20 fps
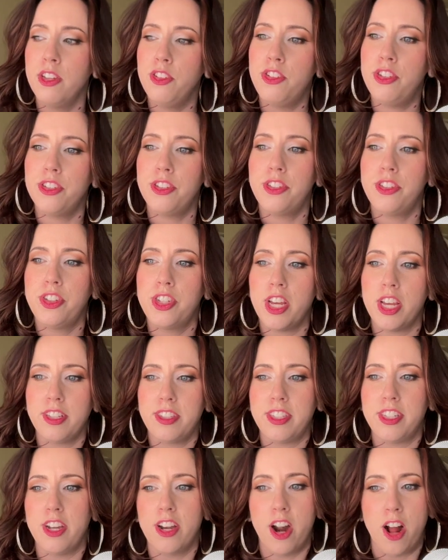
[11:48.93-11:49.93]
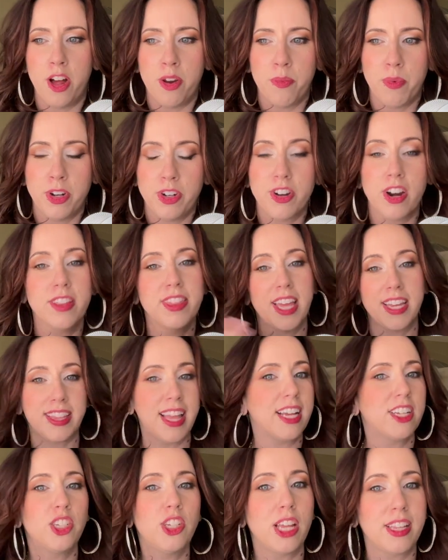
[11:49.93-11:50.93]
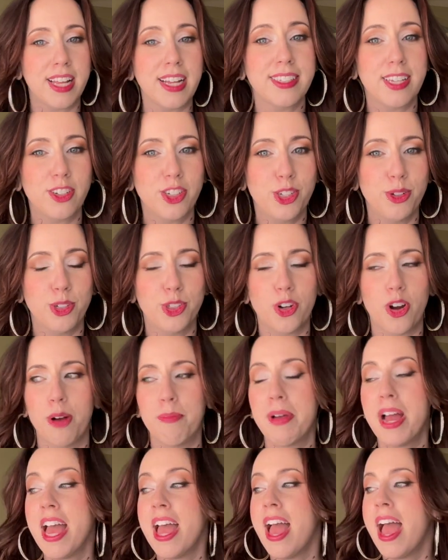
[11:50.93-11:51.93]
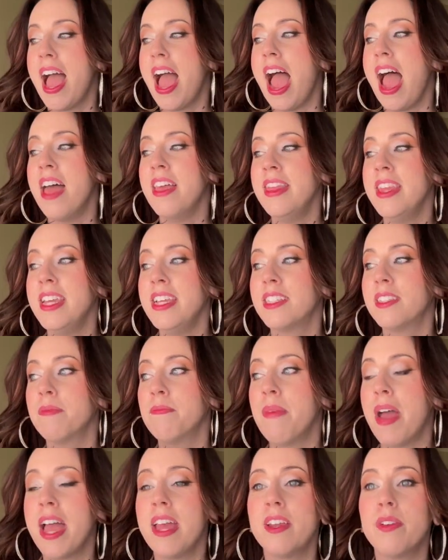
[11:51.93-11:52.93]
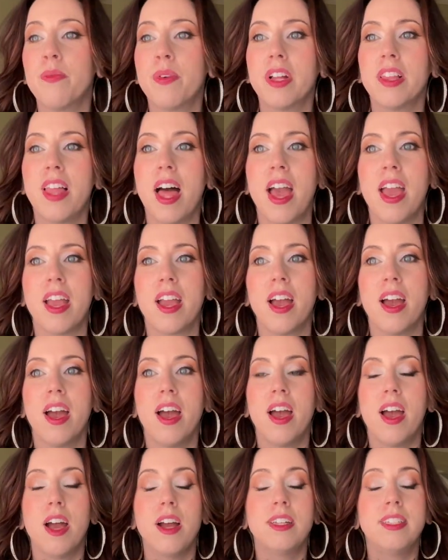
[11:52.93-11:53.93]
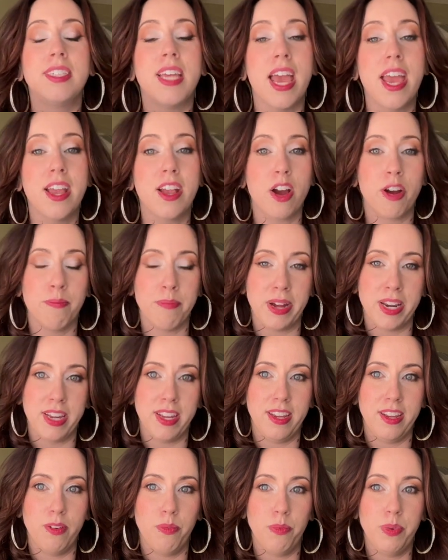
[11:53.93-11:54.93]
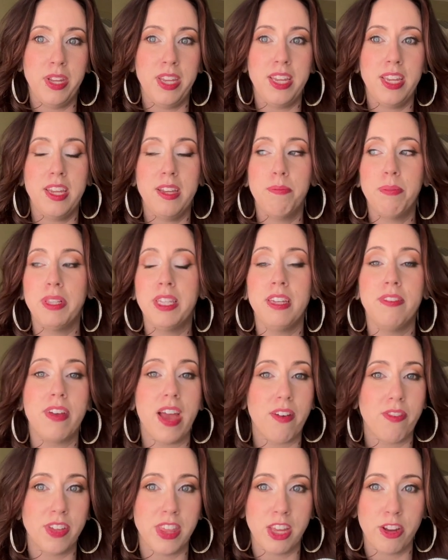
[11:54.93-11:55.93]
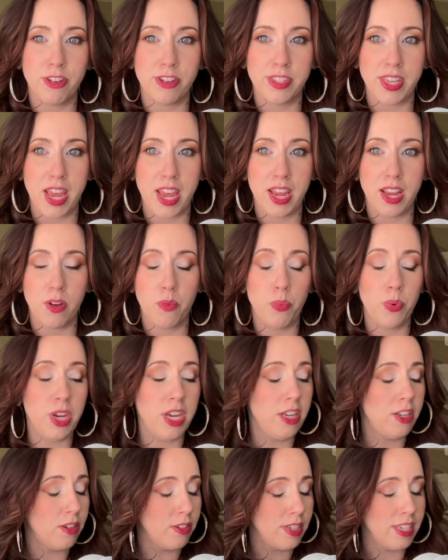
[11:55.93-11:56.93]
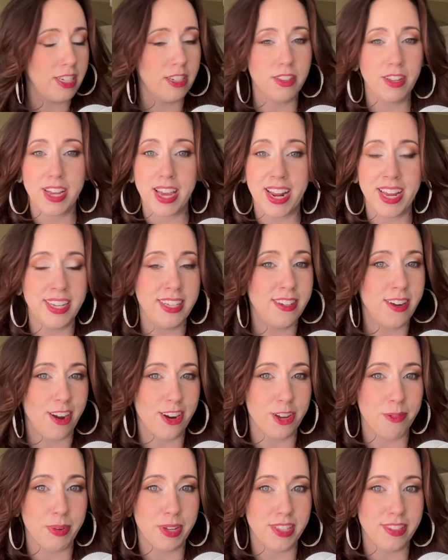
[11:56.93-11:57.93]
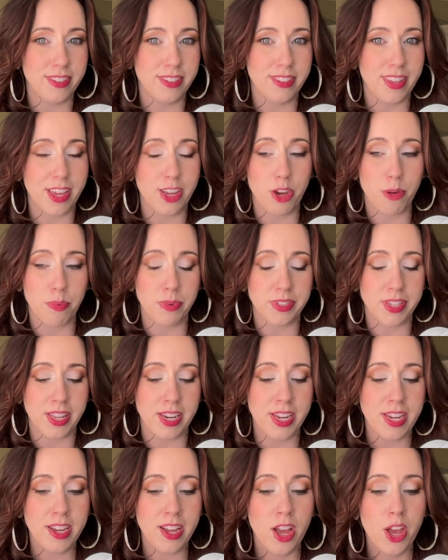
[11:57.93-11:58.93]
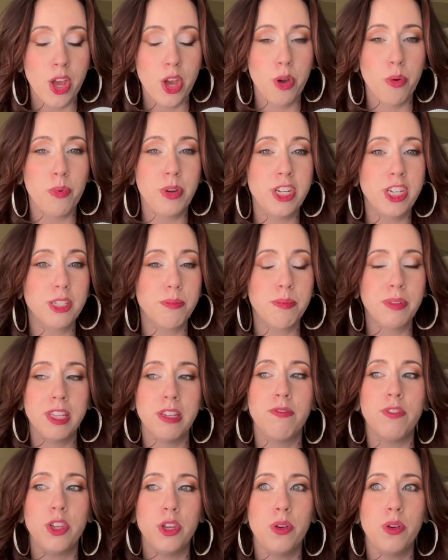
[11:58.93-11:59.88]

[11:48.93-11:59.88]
just test it on one drop. Like that's how she would show up. And these men were like, take our money. We believe everything you're saying. We don't need to look at any documents that you're presenting. We just believe